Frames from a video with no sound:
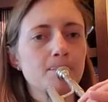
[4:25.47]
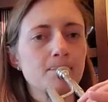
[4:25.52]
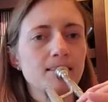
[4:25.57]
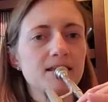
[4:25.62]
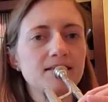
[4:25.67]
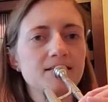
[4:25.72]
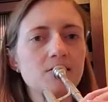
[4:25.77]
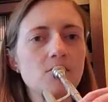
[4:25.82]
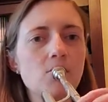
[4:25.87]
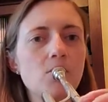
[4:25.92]

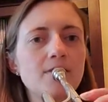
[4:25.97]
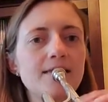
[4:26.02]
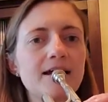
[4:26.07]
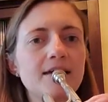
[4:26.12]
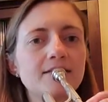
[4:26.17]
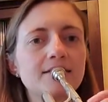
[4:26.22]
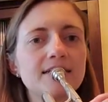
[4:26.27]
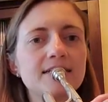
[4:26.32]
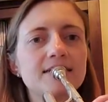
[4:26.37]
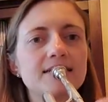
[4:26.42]
Let's hold
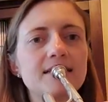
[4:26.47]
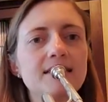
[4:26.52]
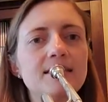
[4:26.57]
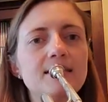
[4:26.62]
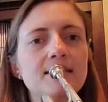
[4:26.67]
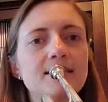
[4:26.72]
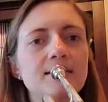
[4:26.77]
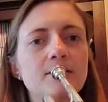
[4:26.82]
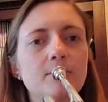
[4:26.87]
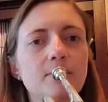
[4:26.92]
out this
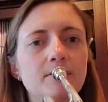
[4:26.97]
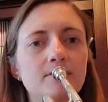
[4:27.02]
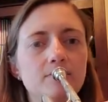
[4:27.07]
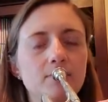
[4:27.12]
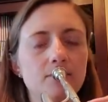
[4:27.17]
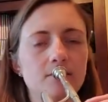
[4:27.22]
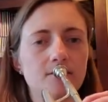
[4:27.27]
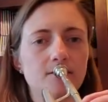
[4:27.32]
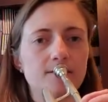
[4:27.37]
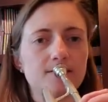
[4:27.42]
E that we've
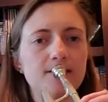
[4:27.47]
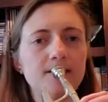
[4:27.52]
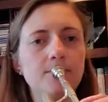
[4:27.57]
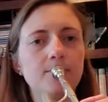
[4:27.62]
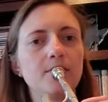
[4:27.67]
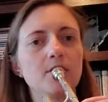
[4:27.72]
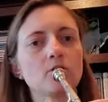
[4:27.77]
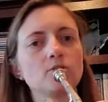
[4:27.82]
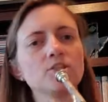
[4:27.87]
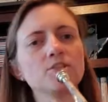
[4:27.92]
learned. Here we
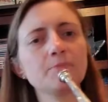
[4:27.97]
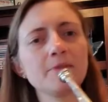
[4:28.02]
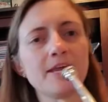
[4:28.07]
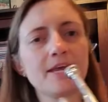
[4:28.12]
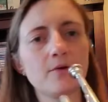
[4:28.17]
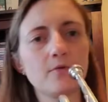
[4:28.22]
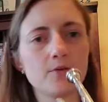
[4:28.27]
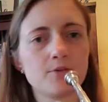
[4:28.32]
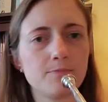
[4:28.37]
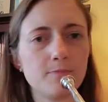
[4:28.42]
go. Just play
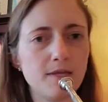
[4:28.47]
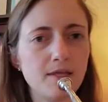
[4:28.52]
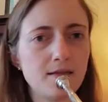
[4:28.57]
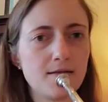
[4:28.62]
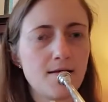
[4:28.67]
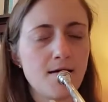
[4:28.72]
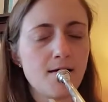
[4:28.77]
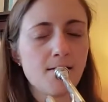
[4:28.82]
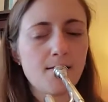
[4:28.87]
it with me.